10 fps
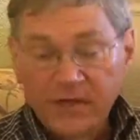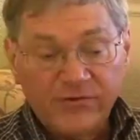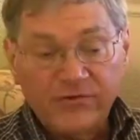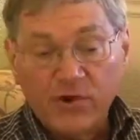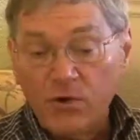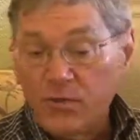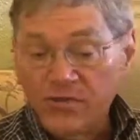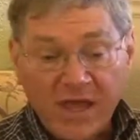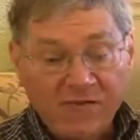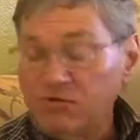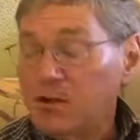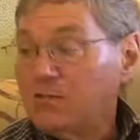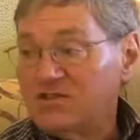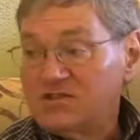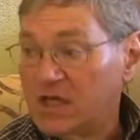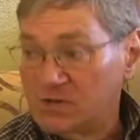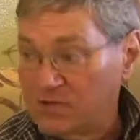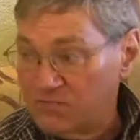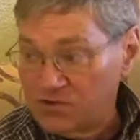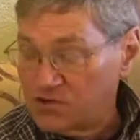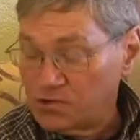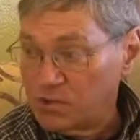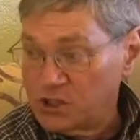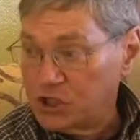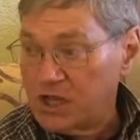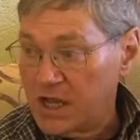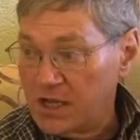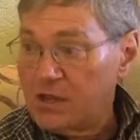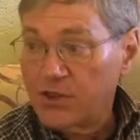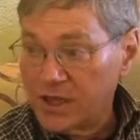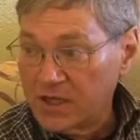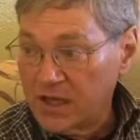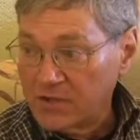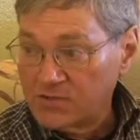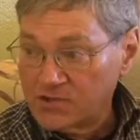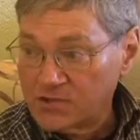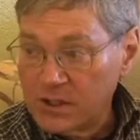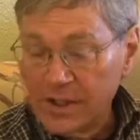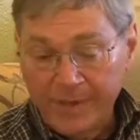So they have no incentive to switch to anything else.